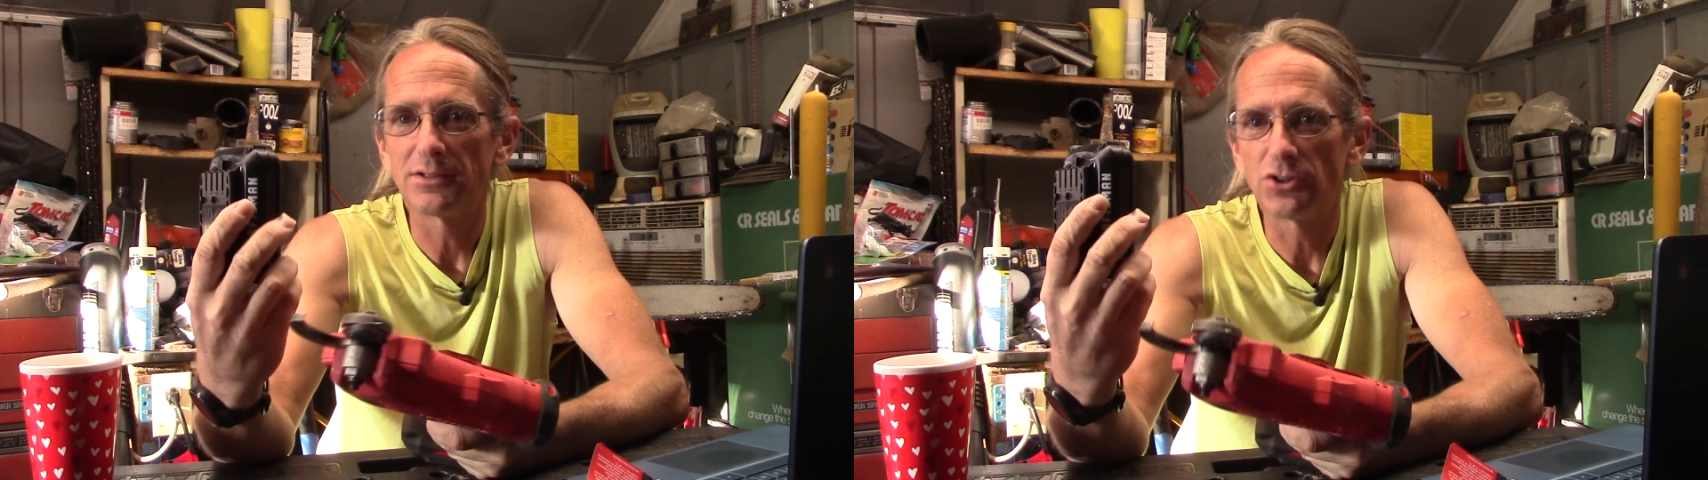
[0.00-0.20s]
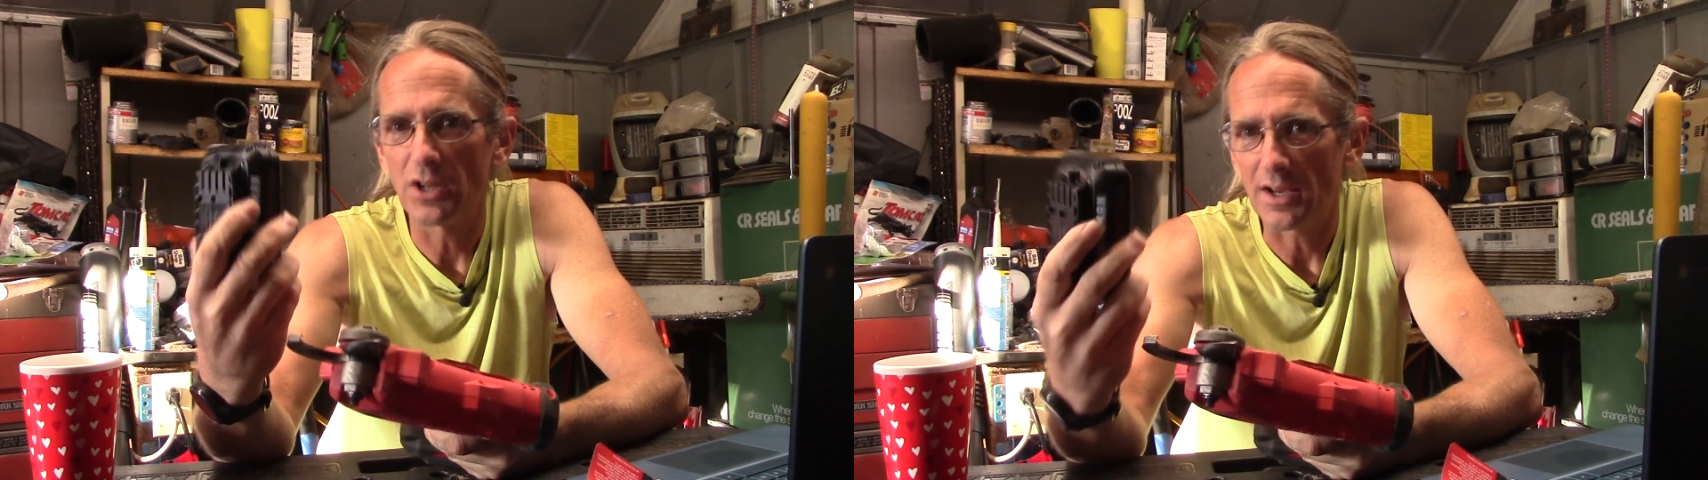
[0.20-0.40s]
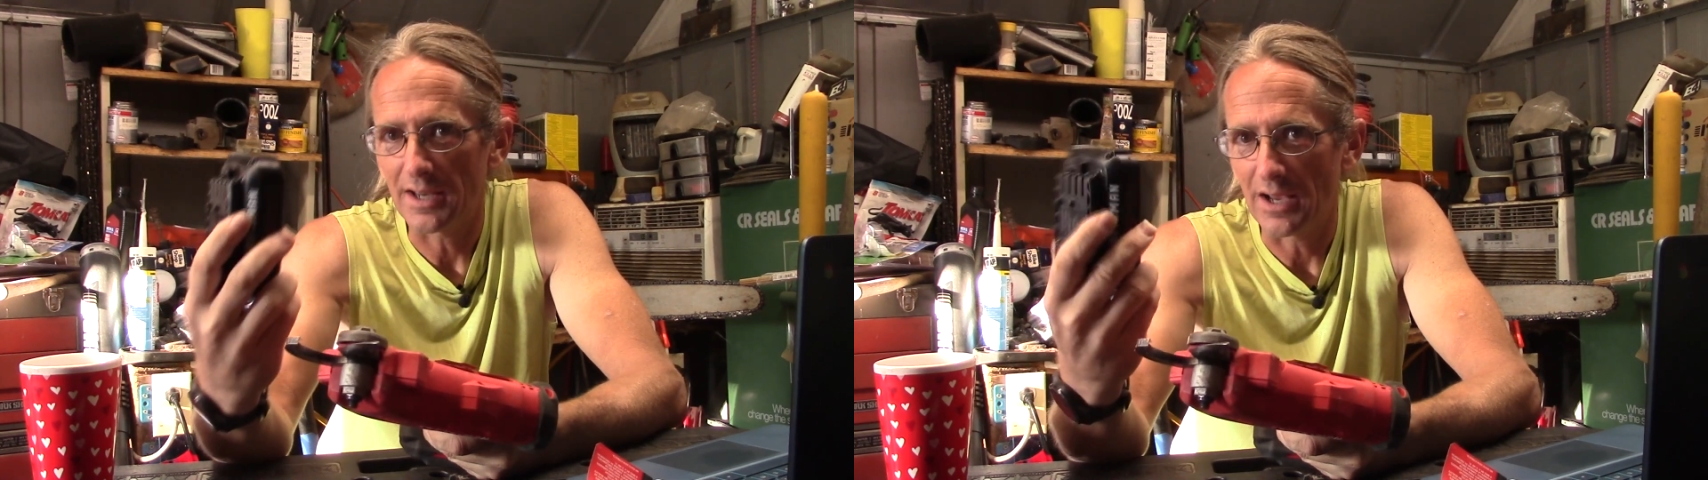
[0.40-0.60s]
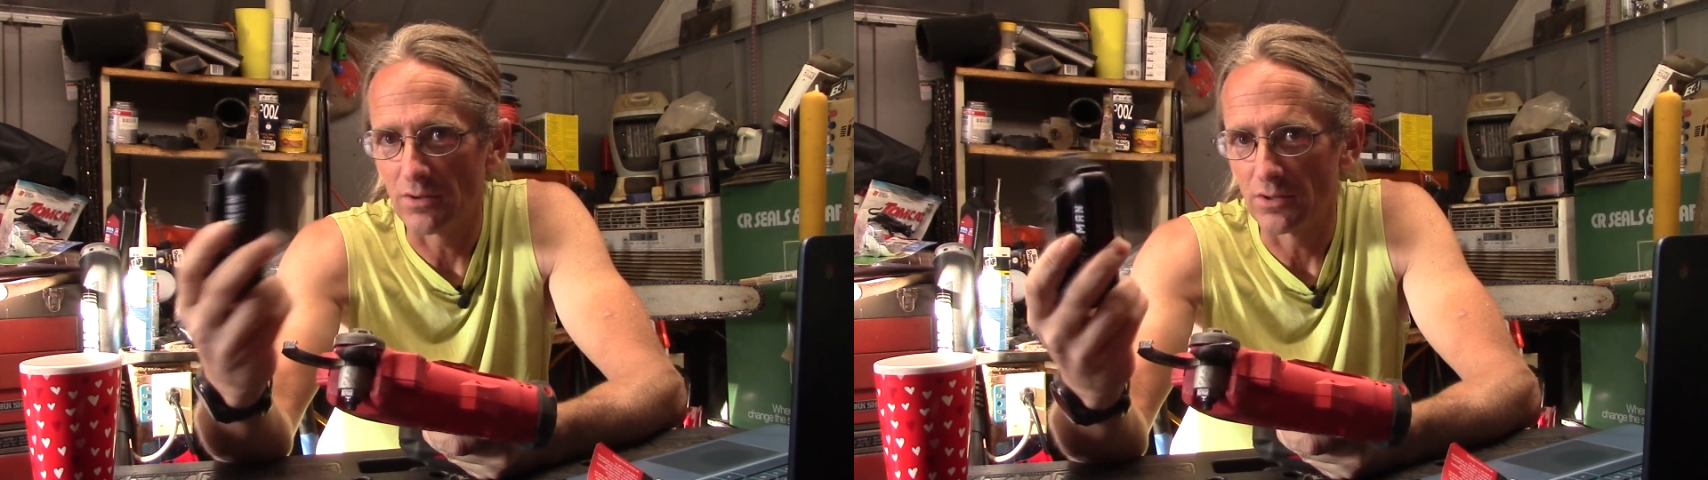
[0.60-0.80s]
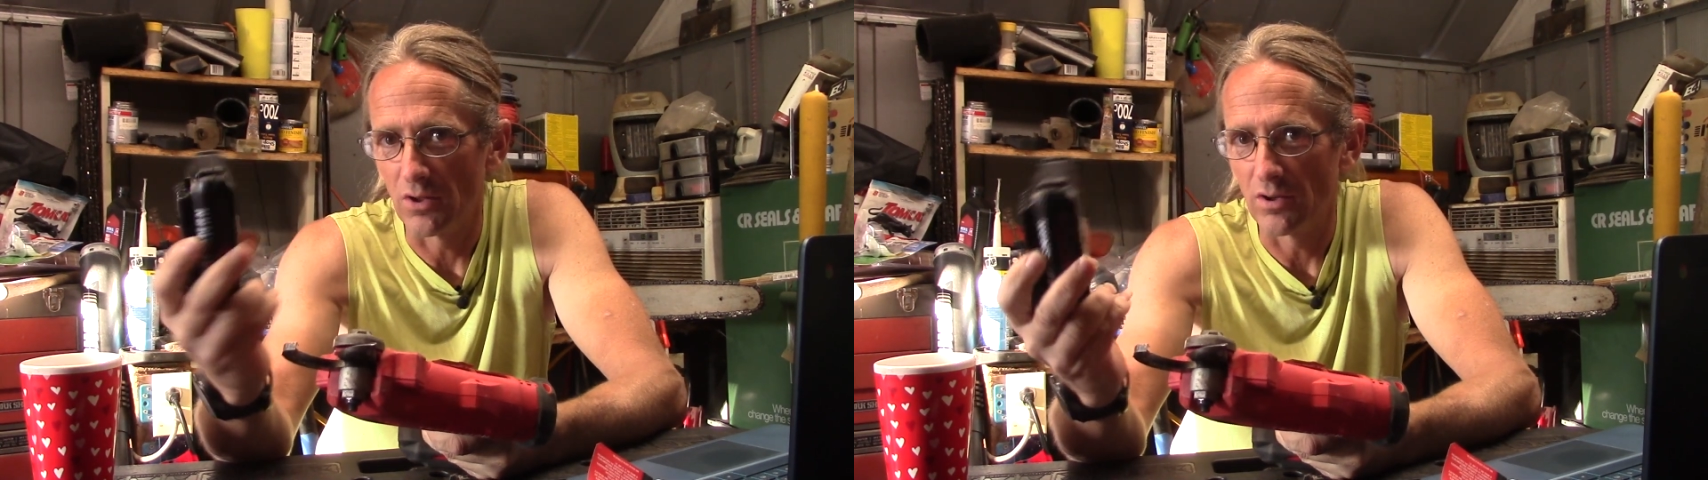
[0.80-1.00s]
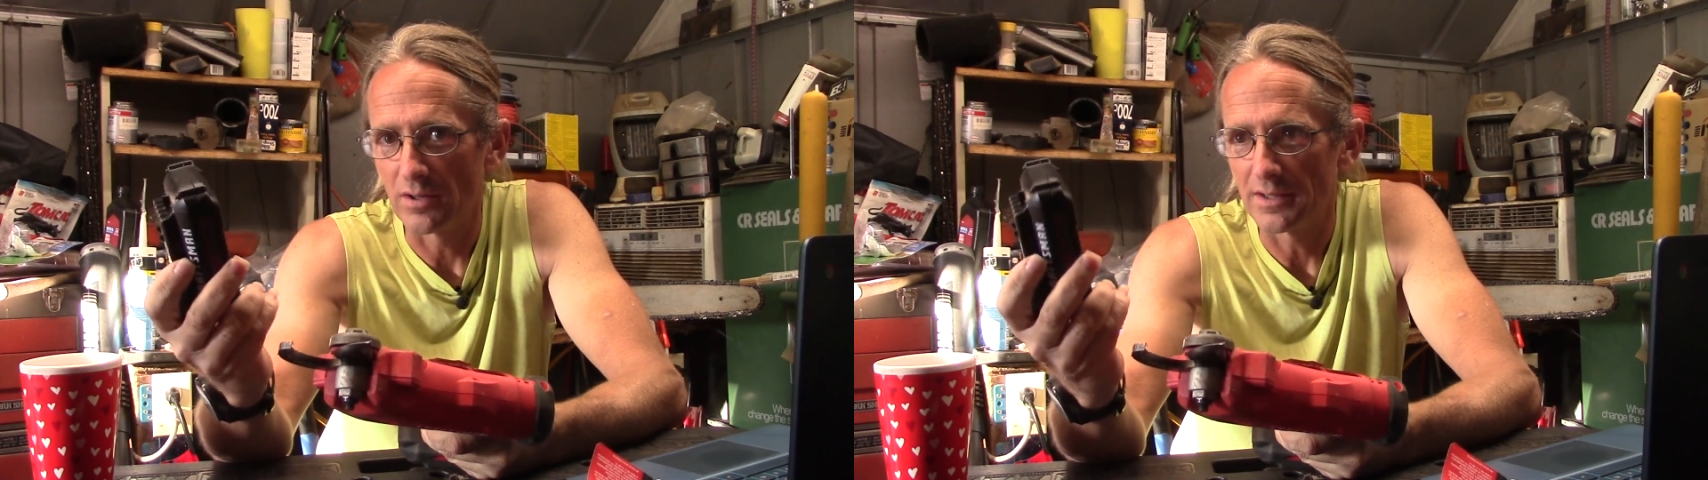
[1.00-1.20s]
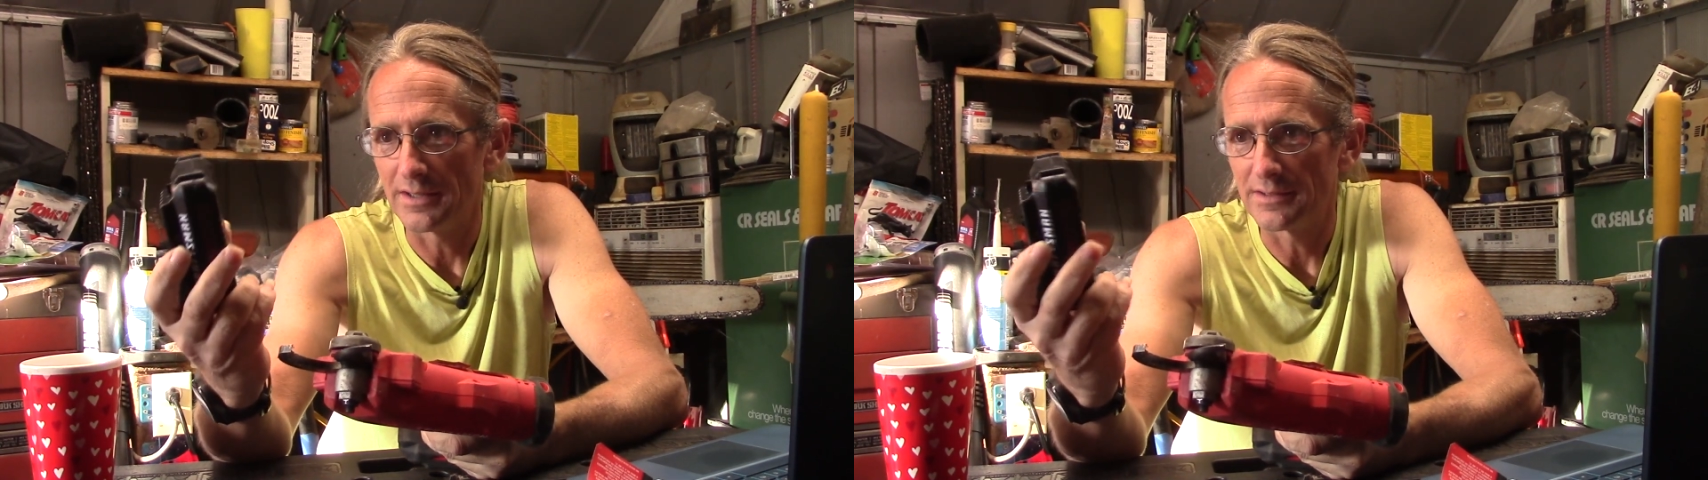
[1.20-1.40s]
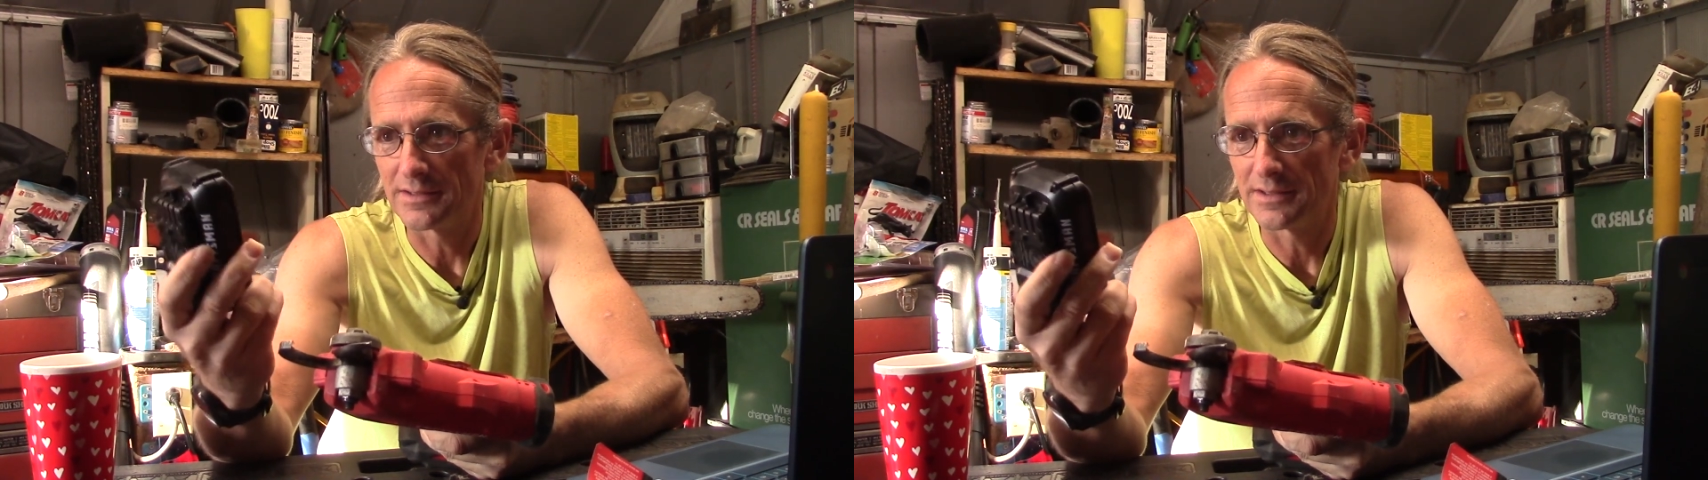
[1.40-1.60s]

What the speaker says: check how long it